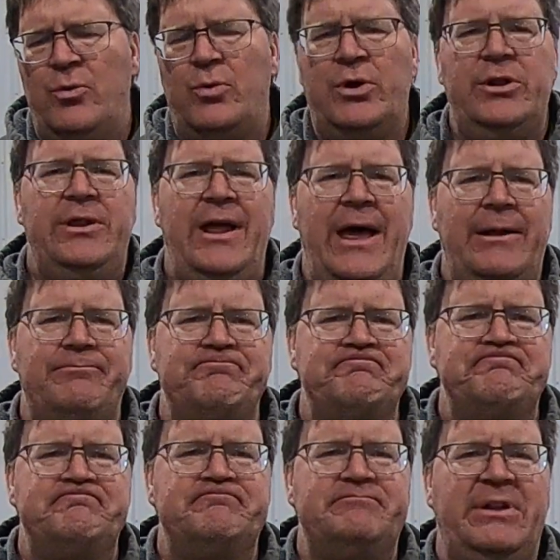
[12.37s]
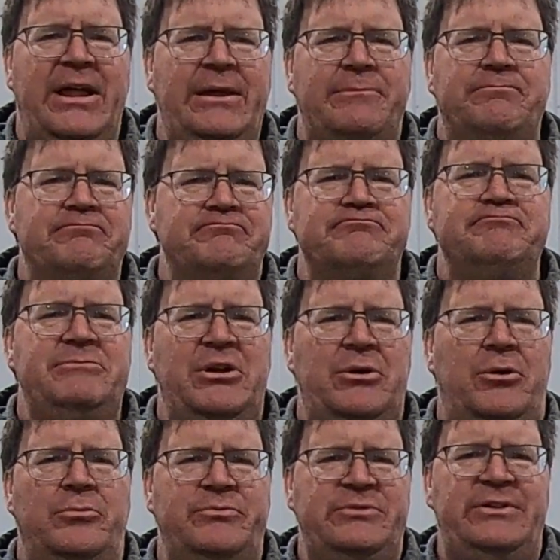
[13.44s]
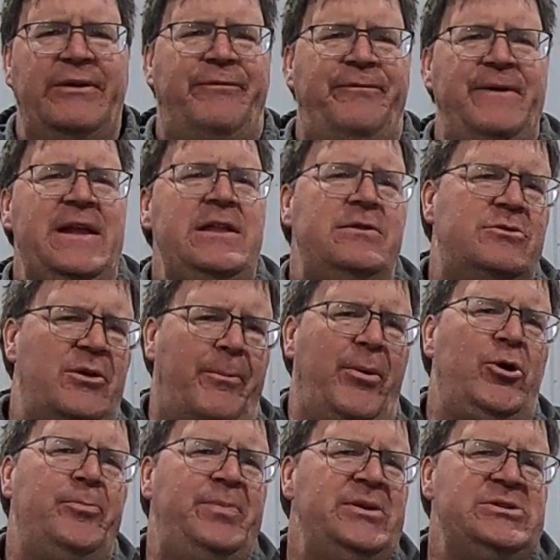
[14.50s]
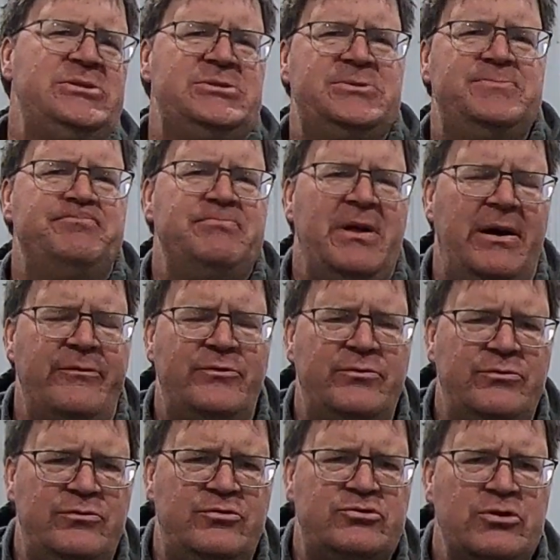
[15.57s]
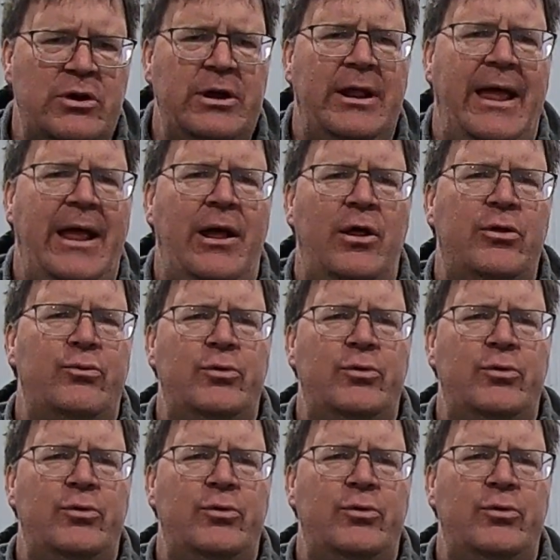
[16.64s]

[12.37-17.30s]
wouldn't that like, you know, defeat the purpose of soil health?